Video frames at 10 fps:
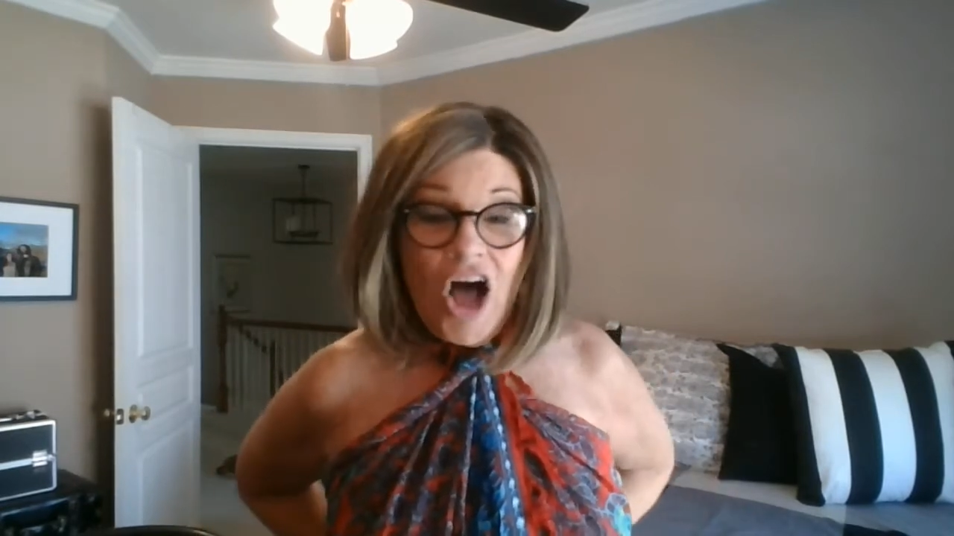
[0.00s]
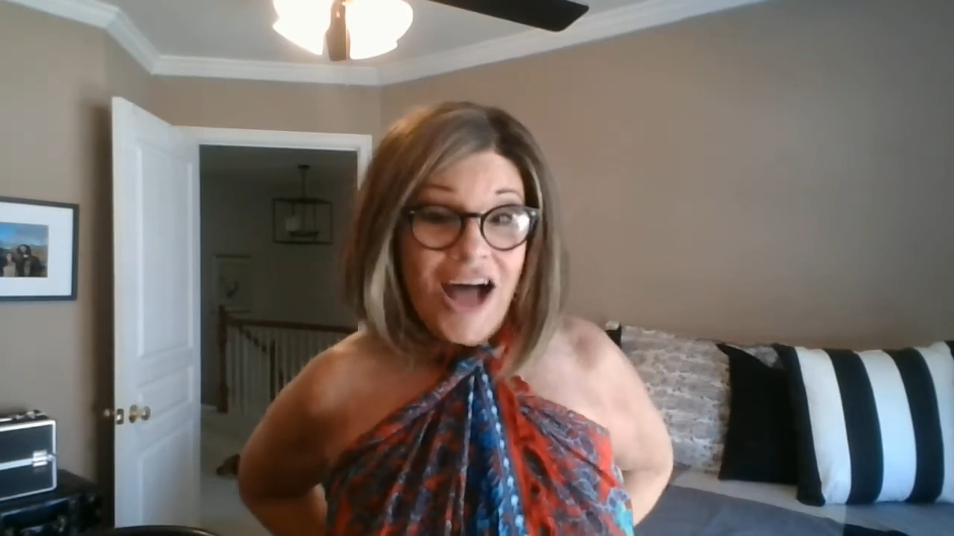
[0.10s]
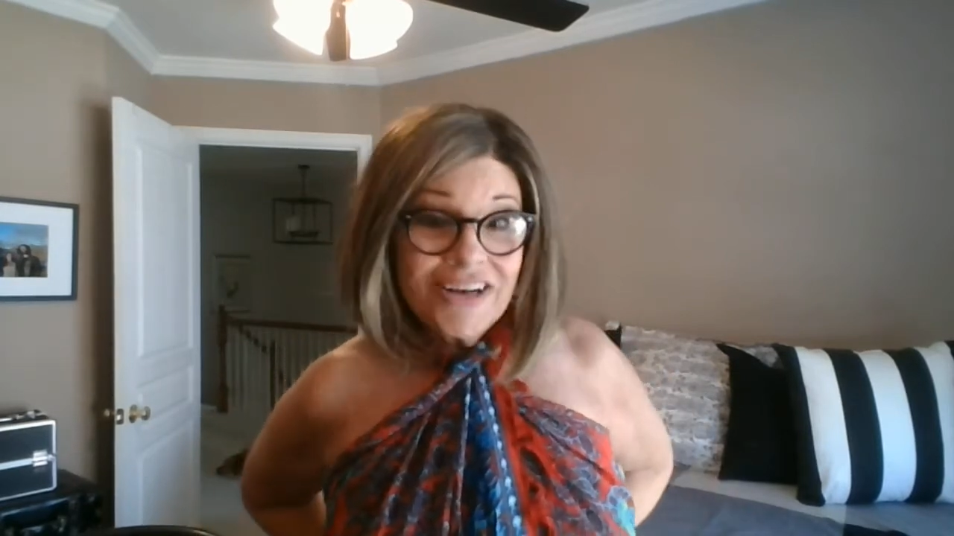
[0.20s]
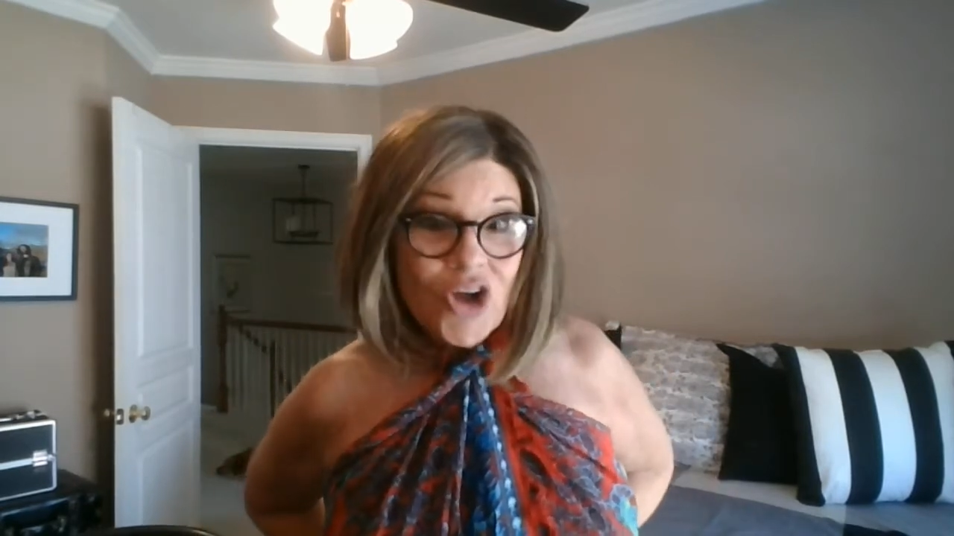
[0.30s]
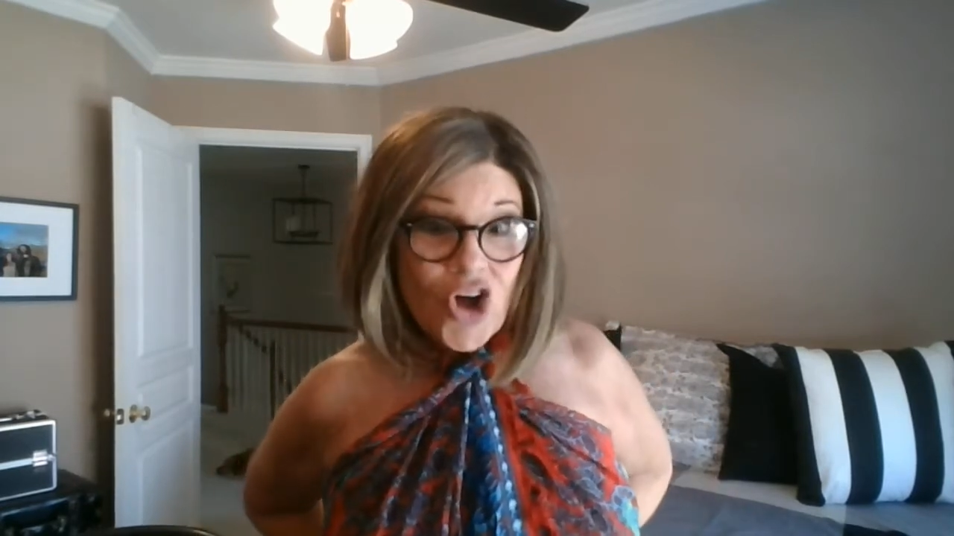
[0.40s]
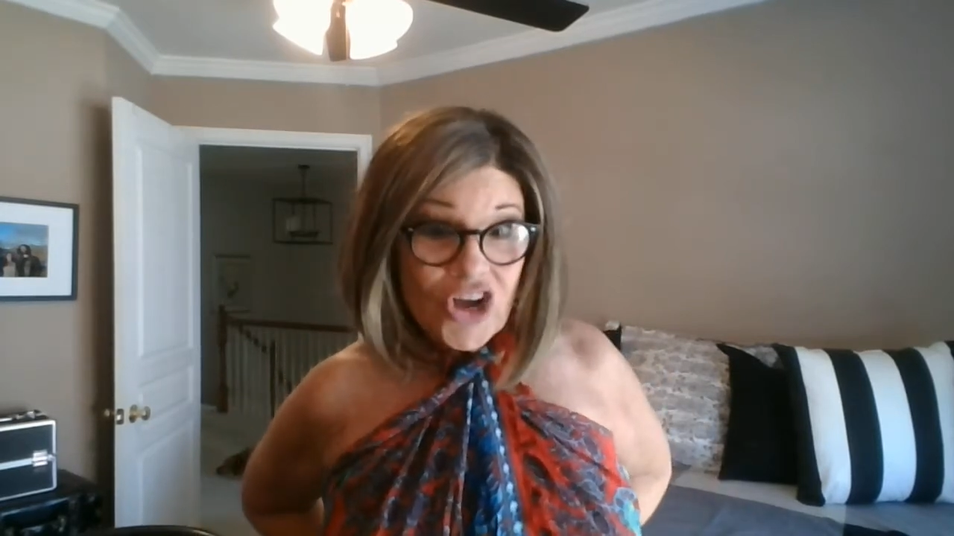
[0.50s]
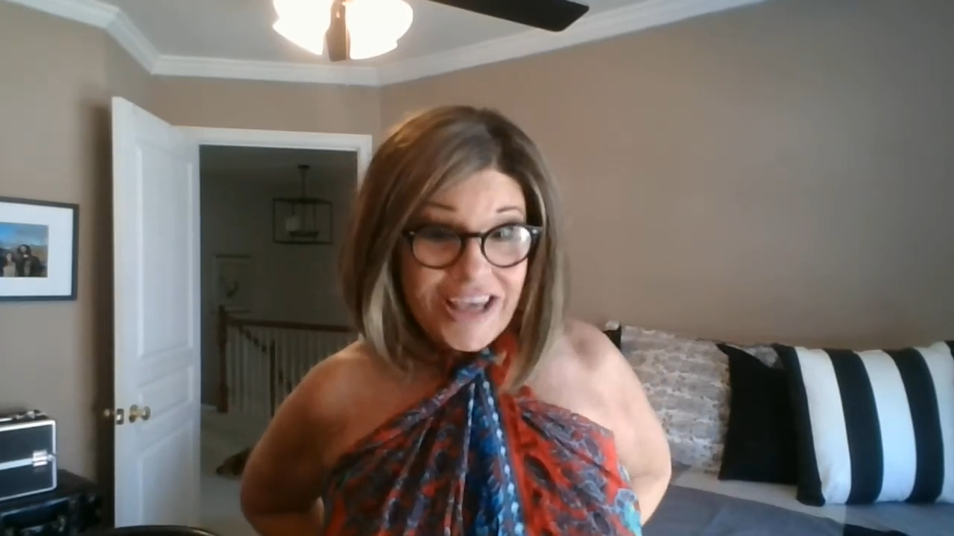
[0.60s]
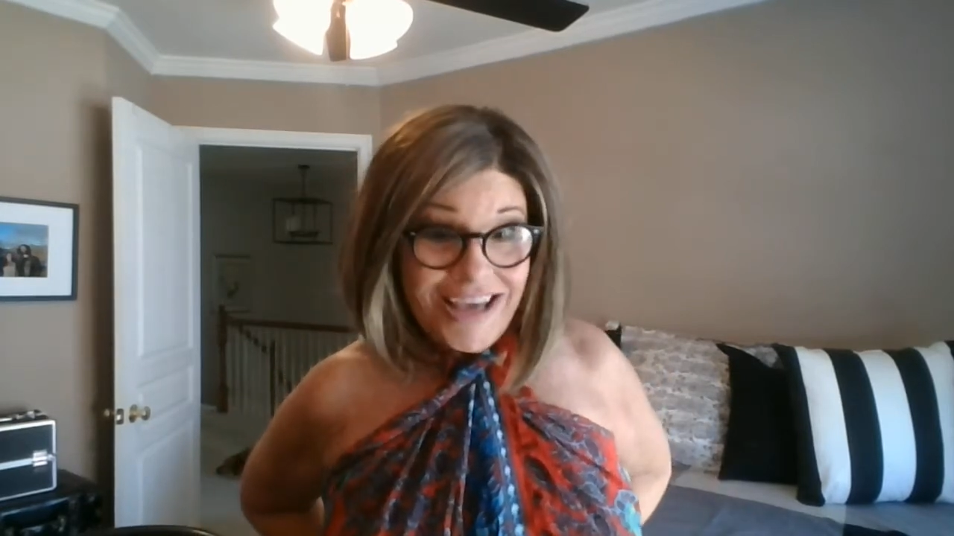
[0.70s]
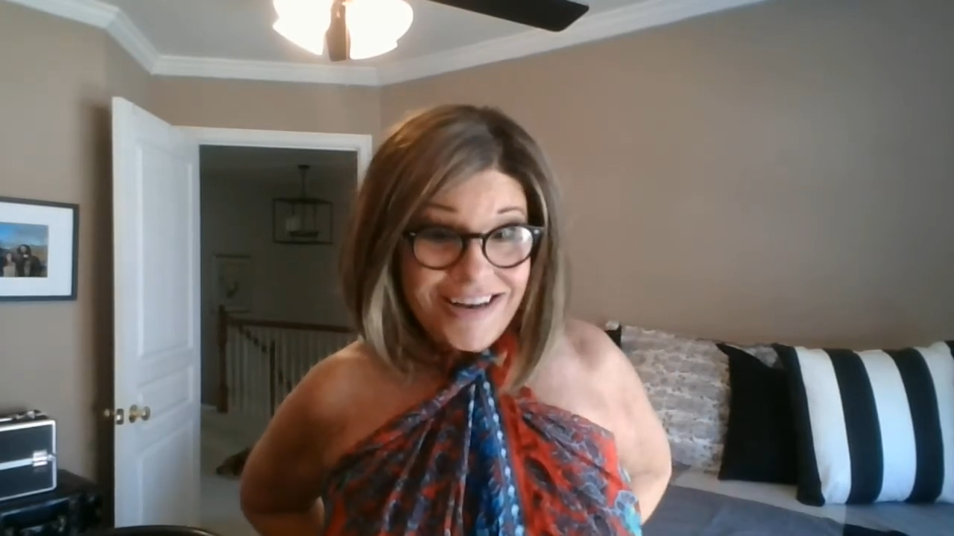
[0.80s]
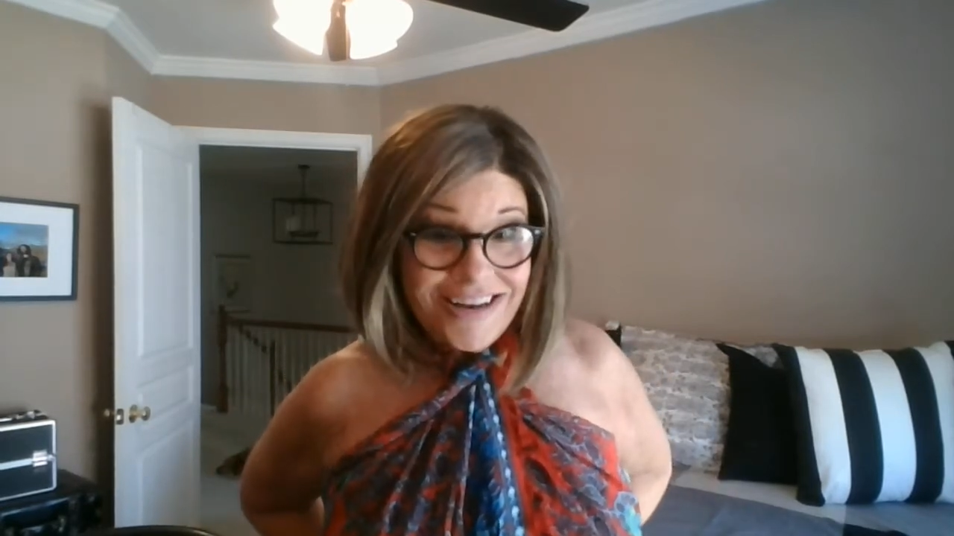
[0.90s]
unhook
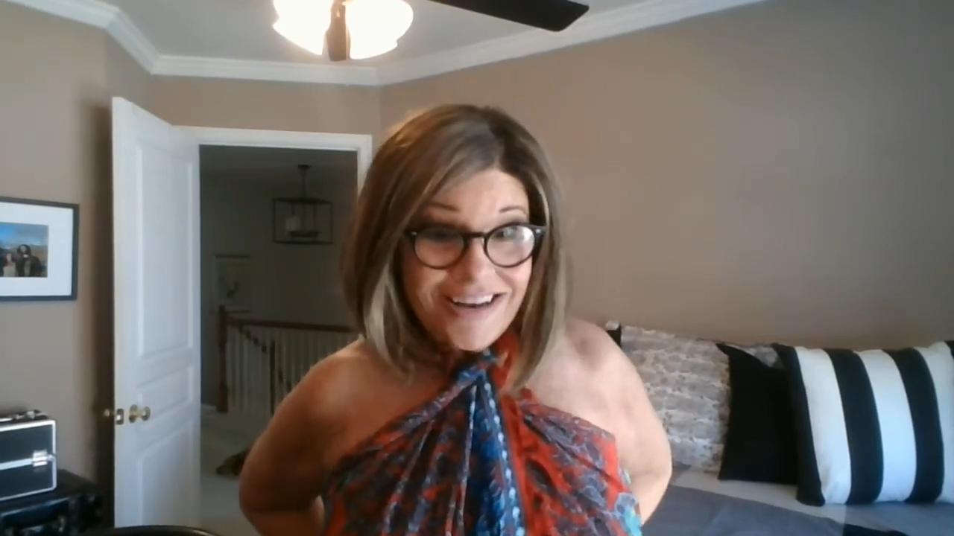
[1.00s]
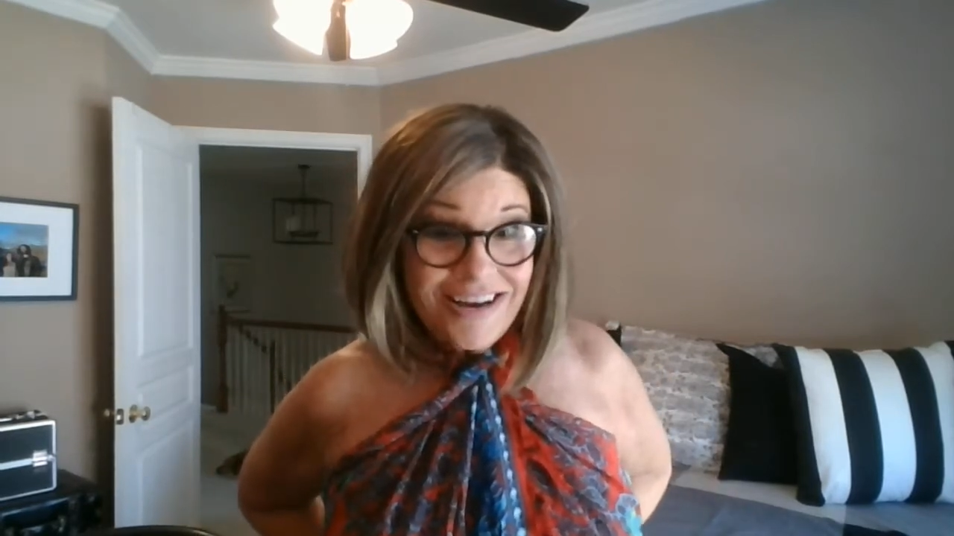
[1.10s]
it